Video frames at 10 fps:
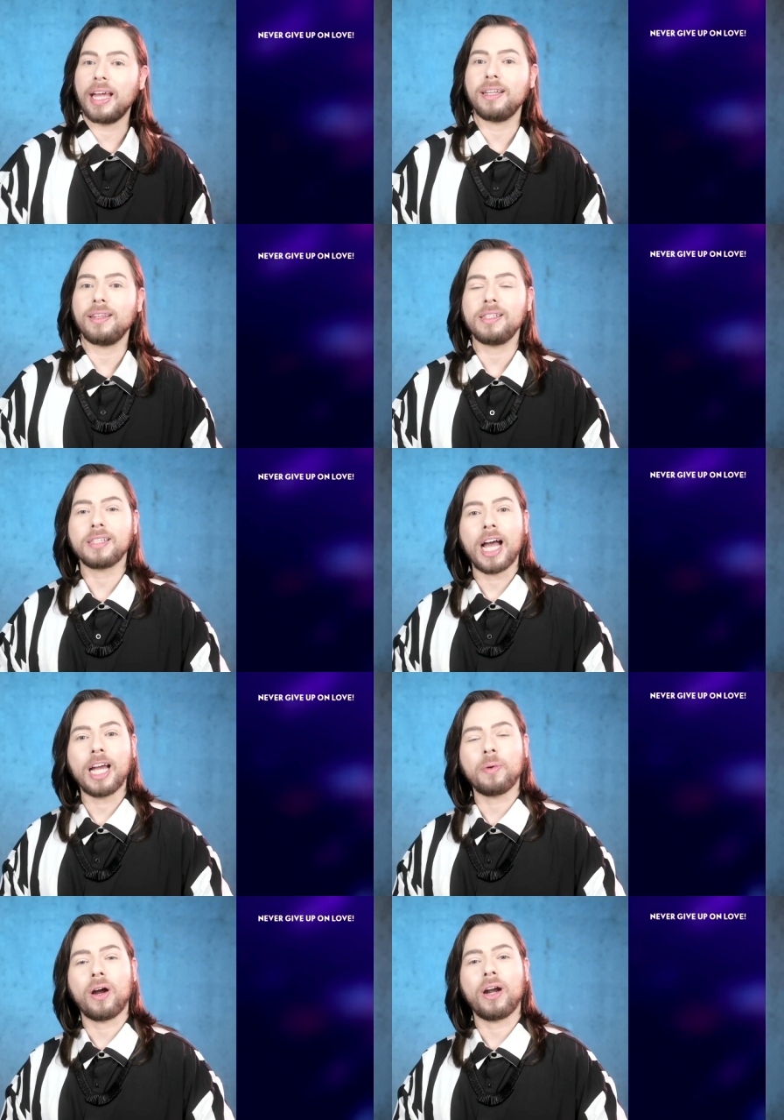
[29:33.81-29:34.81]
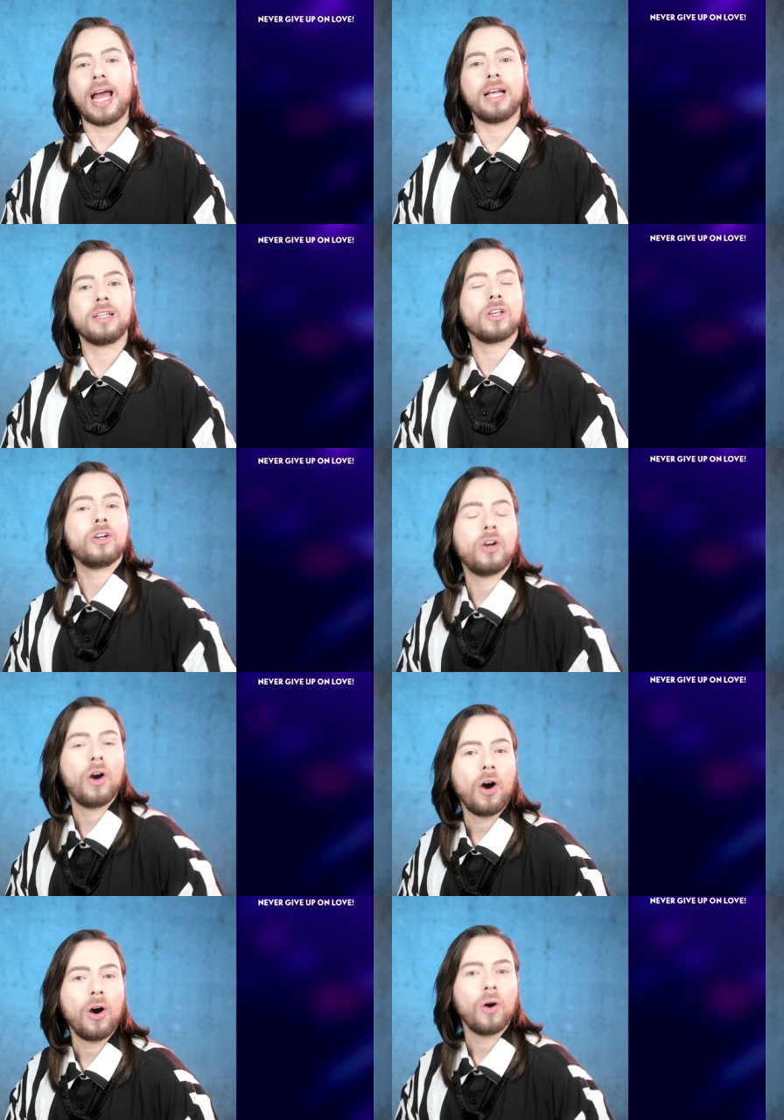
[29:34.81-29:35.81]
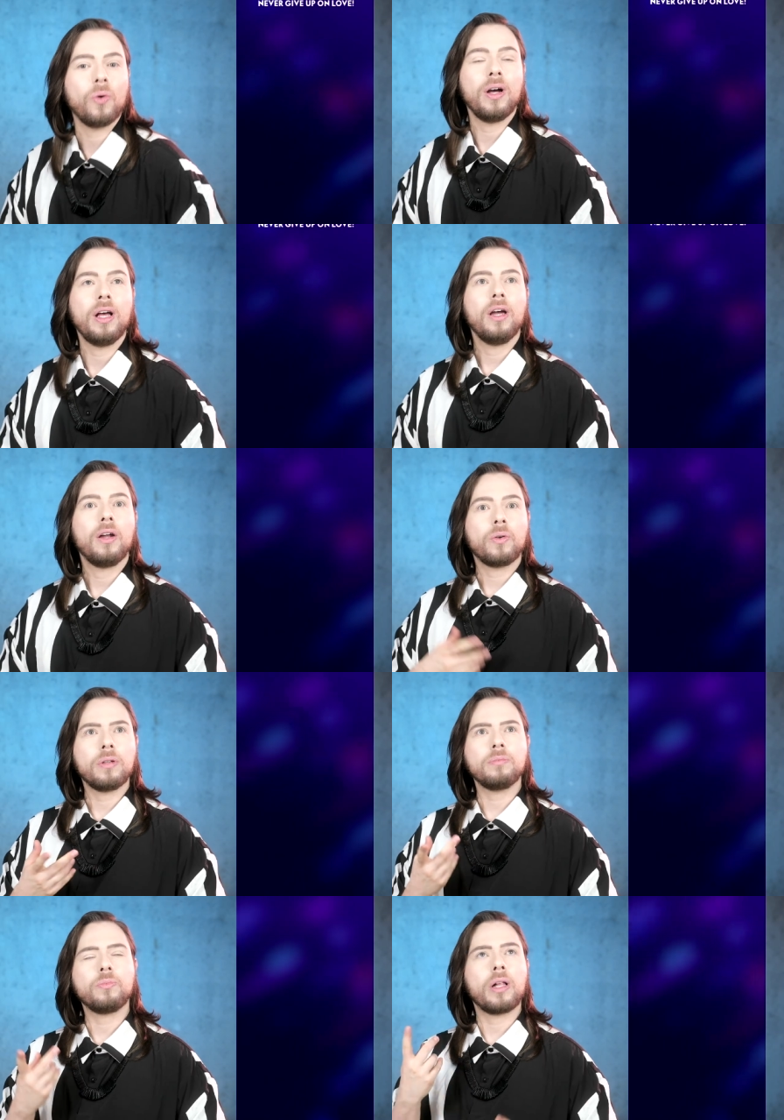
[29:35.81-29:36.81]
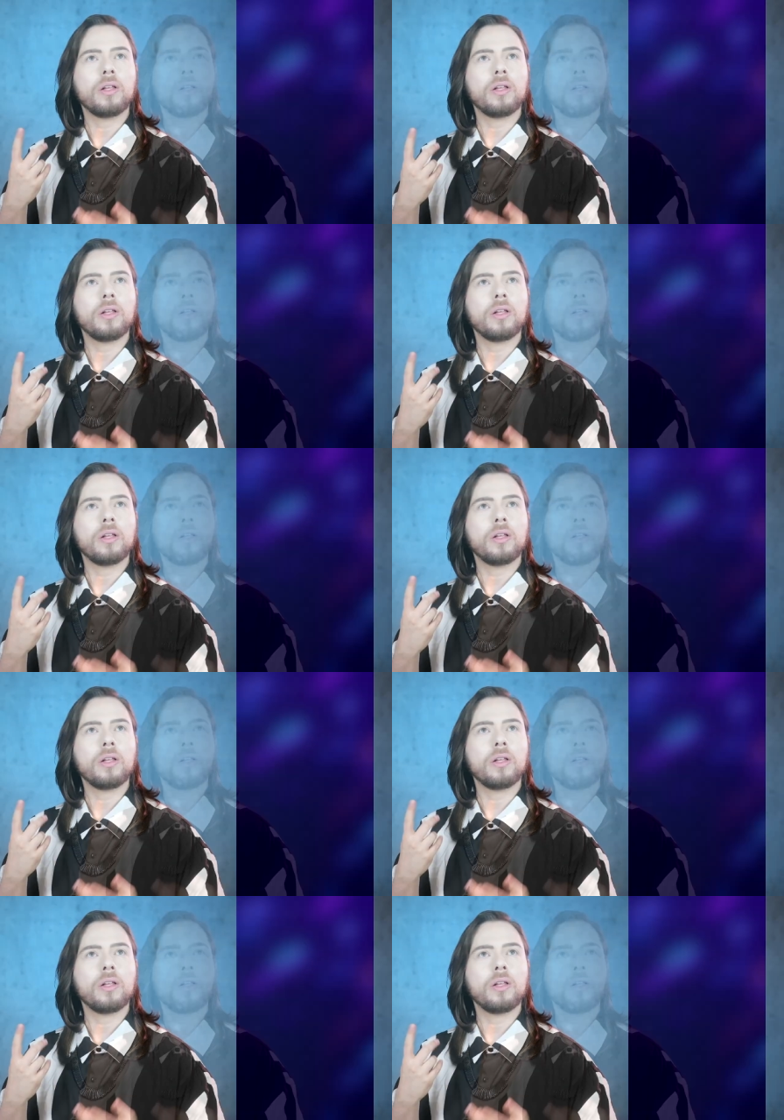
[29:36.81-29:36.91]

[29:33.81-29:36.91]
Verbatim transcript: in the sidebar as a co, well,